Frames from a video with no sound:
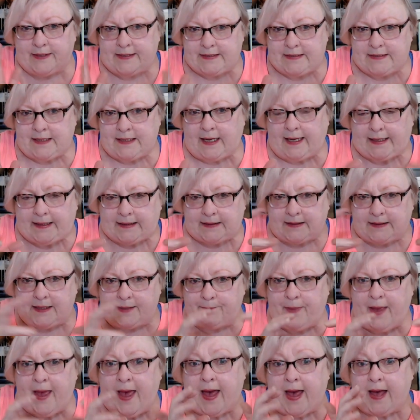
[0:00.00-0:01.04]
tightly
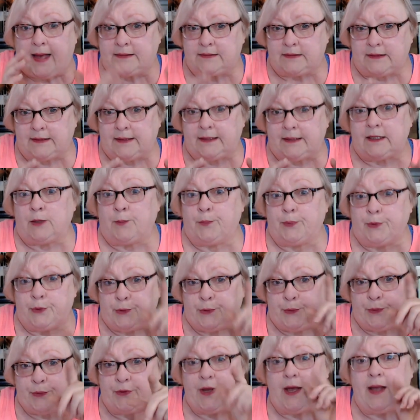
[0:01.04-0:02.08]
packed little
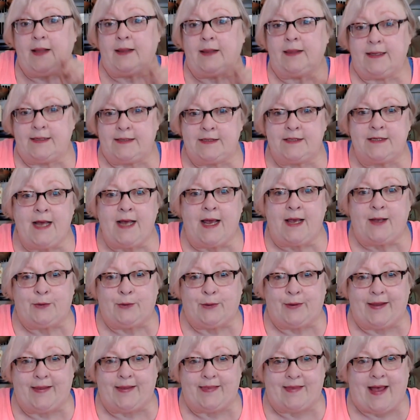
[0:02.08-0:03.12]
booth. Let's take a
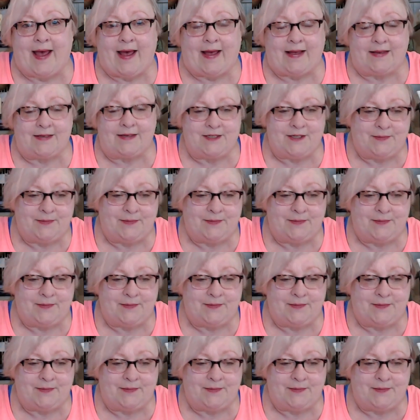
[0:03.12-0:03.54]
look at that.